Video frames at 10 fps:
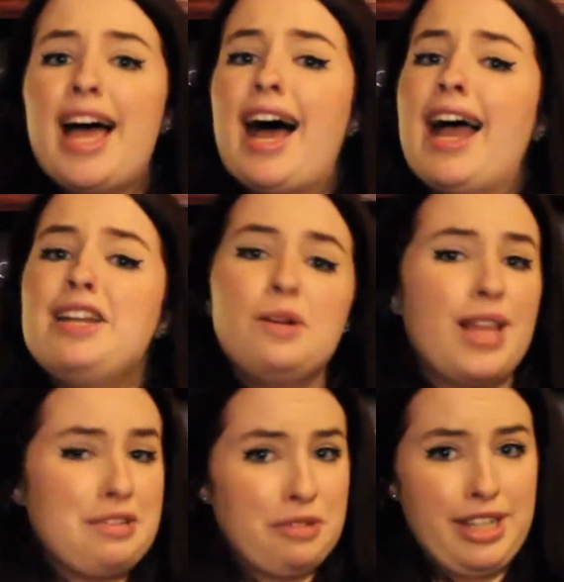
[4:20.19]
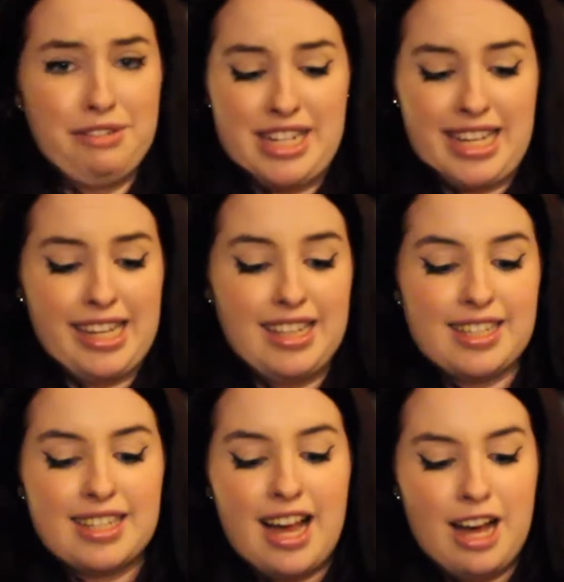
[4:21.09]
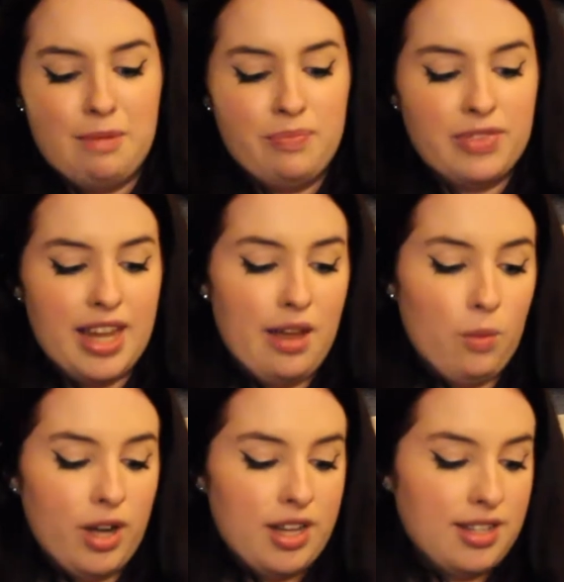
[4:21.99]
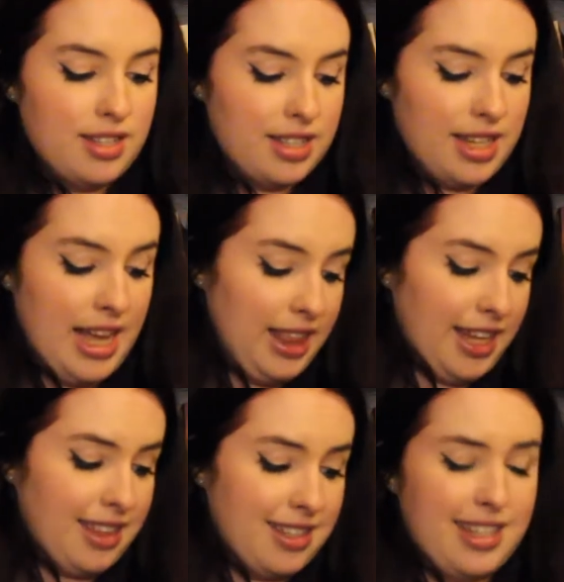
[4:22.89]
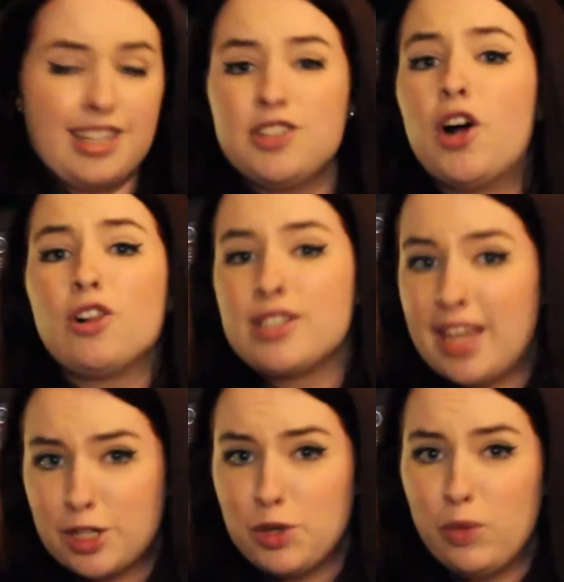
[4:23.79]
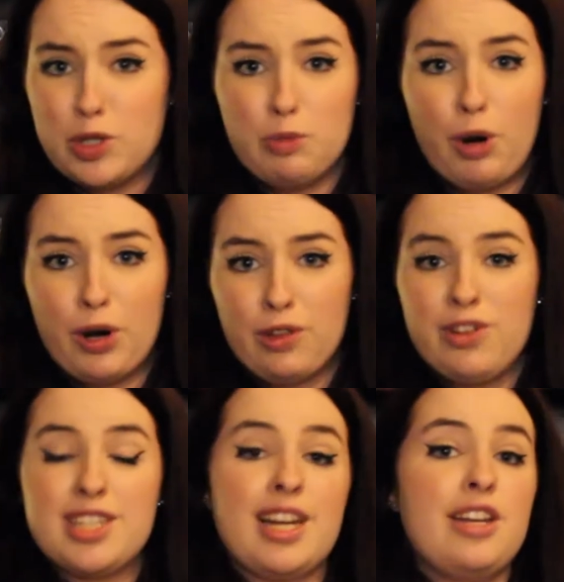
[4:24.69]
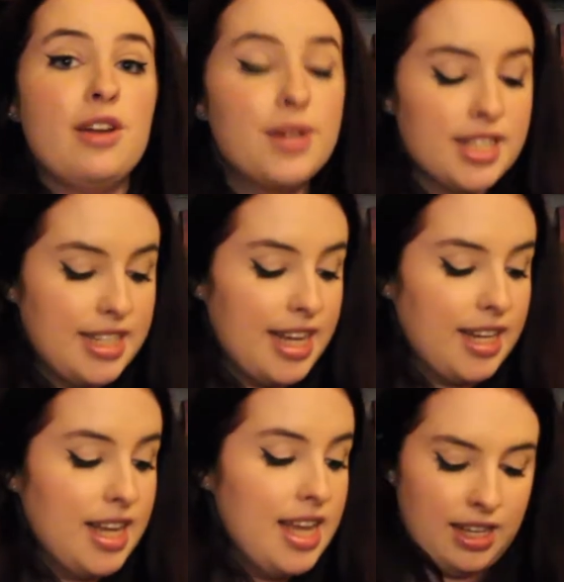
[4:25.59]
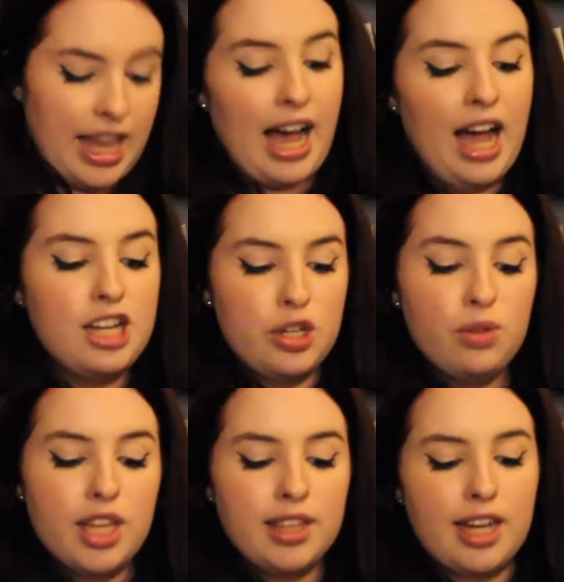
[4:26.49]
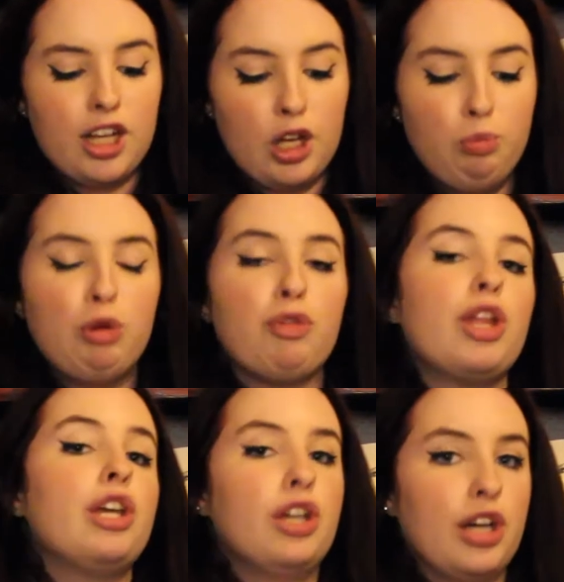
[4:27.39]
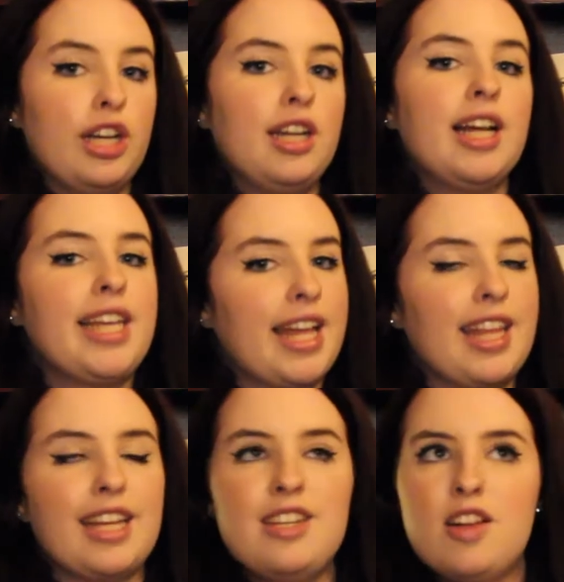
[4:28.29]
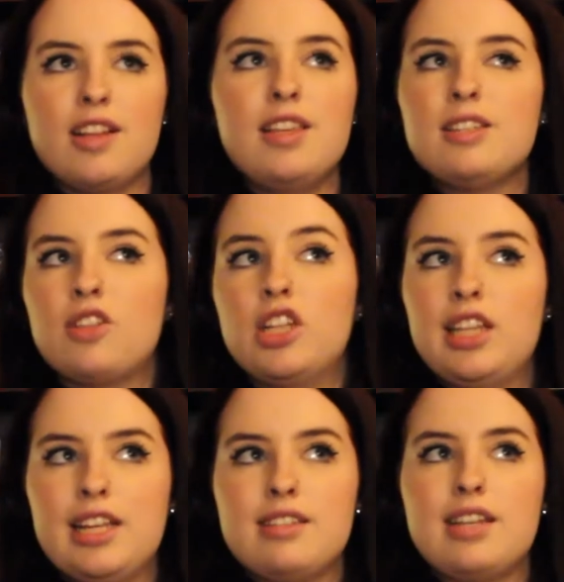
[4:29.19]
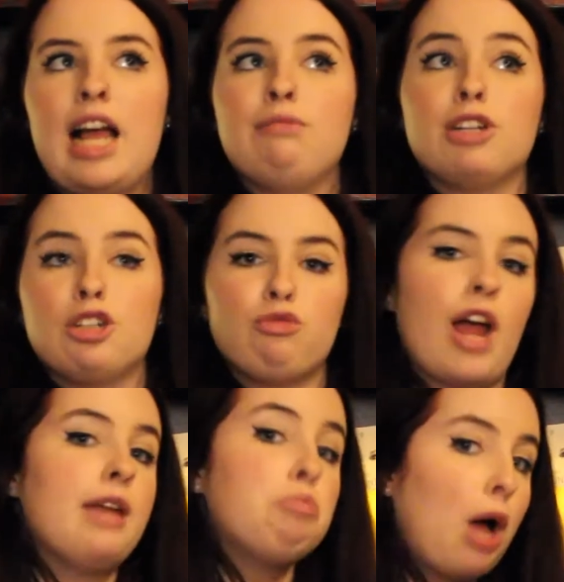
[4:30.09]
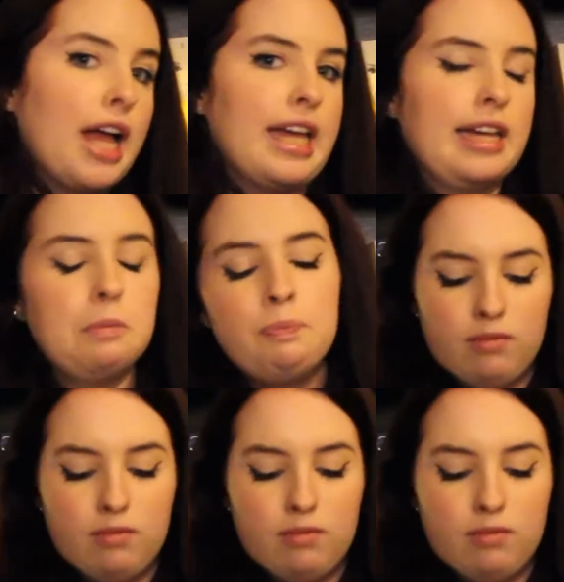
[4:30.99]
I know that's really ridiculous. It was in the $6 section, which is part of the reason I noticed it. Yeah, I do think that it could be really good. Again, none of these on the list I regret buying.